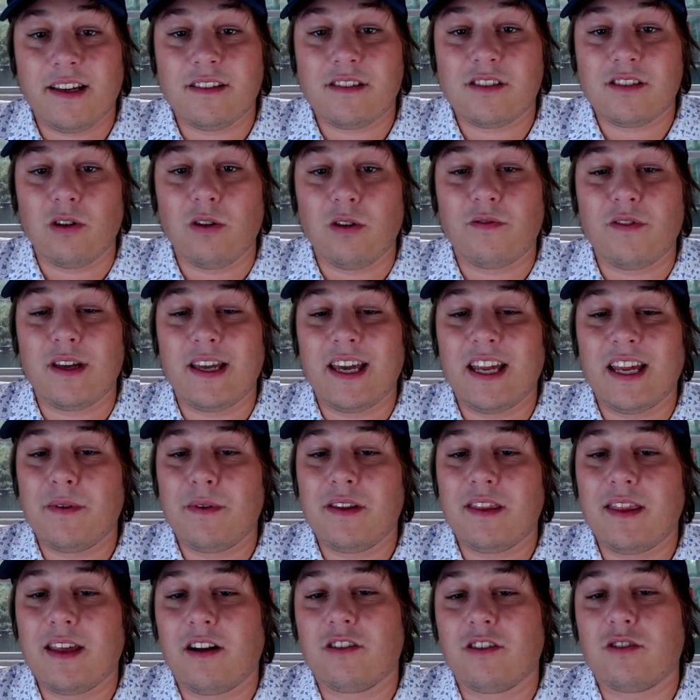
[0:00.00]
So if you get him in
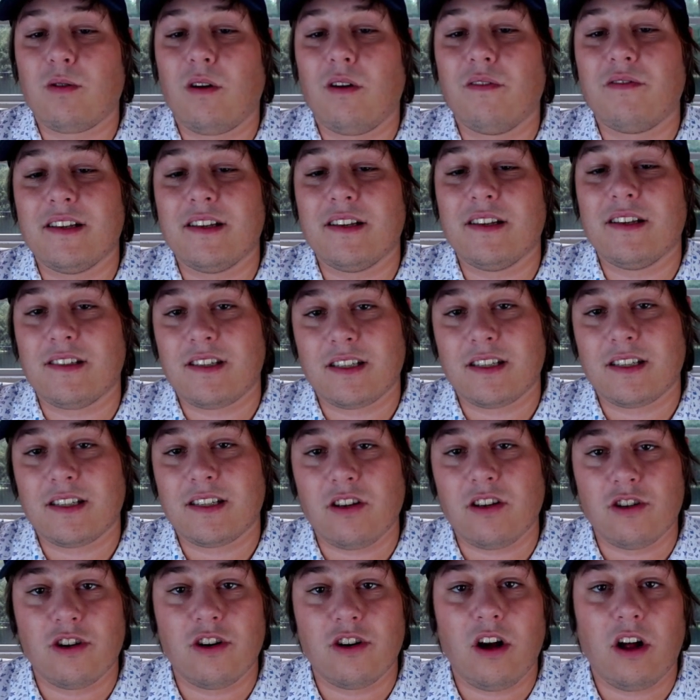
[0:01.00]
there at
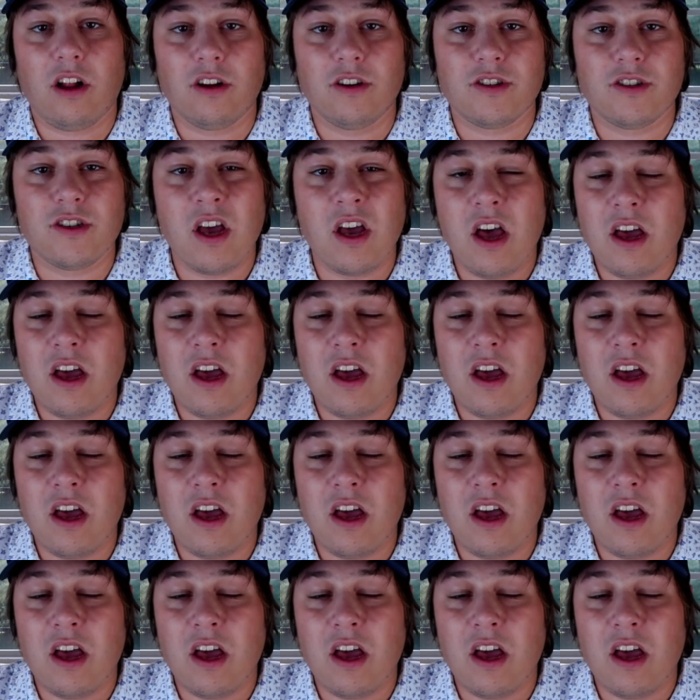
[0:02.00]
$12,600,